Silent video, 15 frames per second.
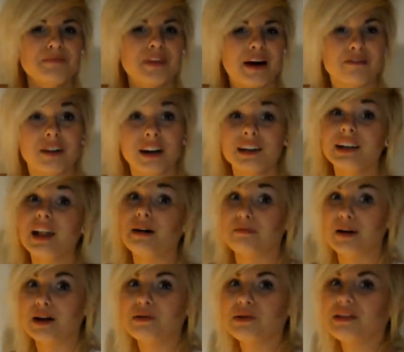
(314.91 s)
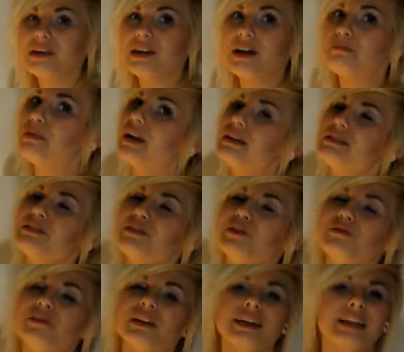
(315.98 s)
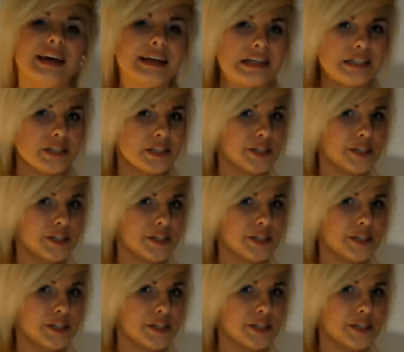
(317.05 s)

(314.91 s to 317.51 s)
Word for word: I've gotten a lot better with it, but I still don't really like to